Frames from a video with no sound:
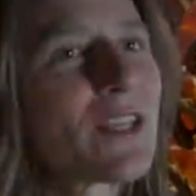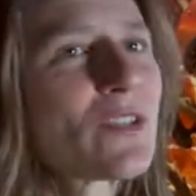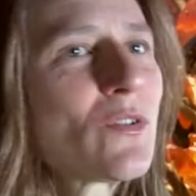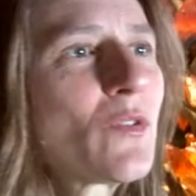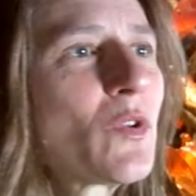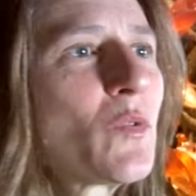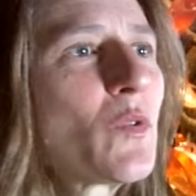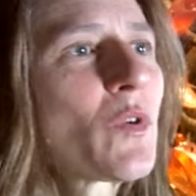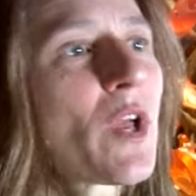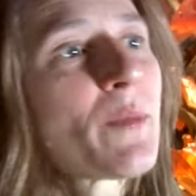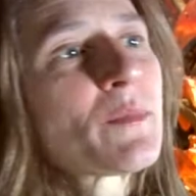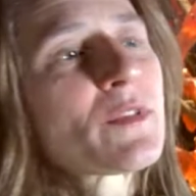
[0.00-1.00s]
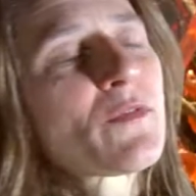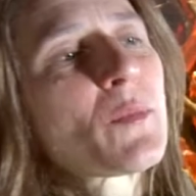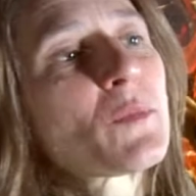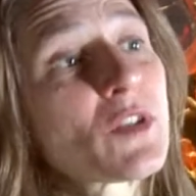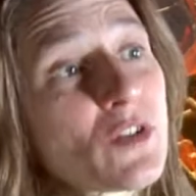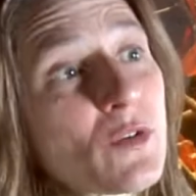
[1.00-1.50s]
Zugunruh comes
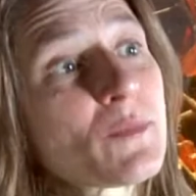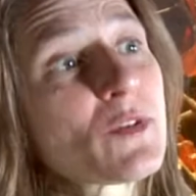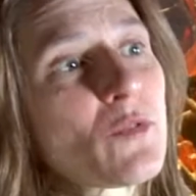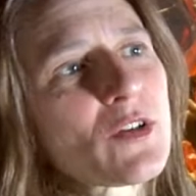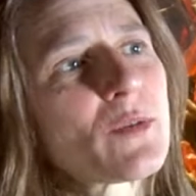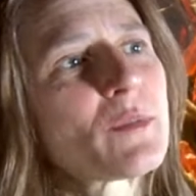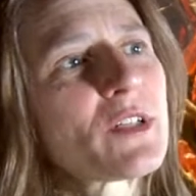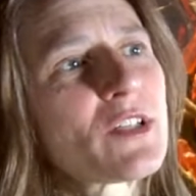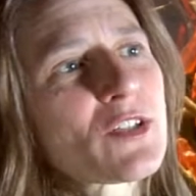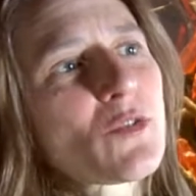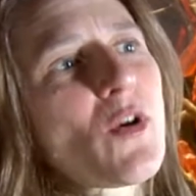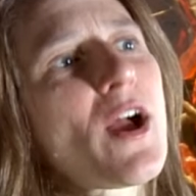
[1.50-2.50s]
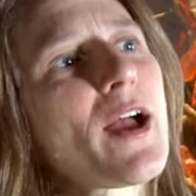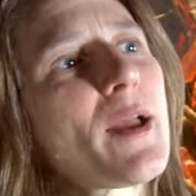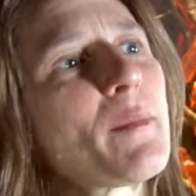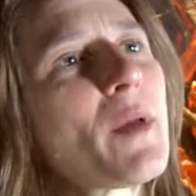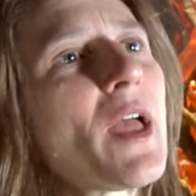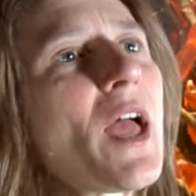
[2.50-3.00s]
from the German term to
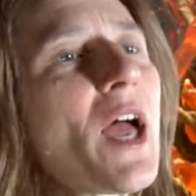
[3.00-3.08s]
describe